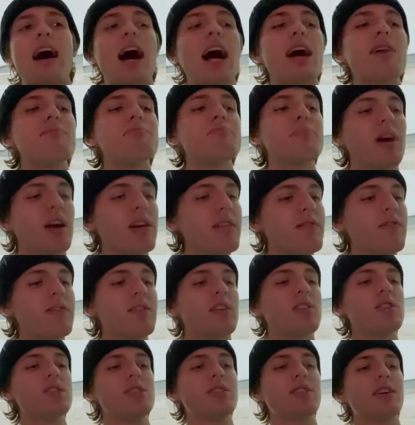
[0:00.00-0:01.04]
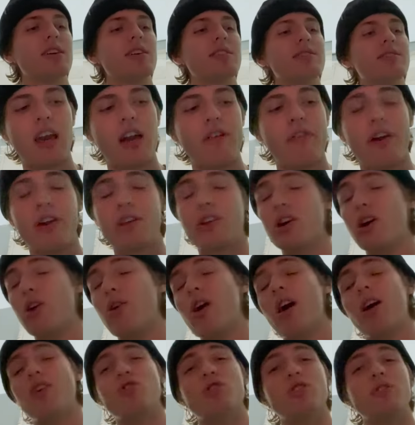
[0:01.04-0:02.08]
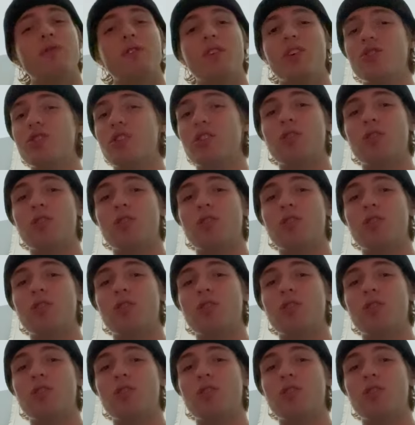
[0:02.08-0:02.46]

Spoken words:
I might finish this. If I don't, I'll just finish it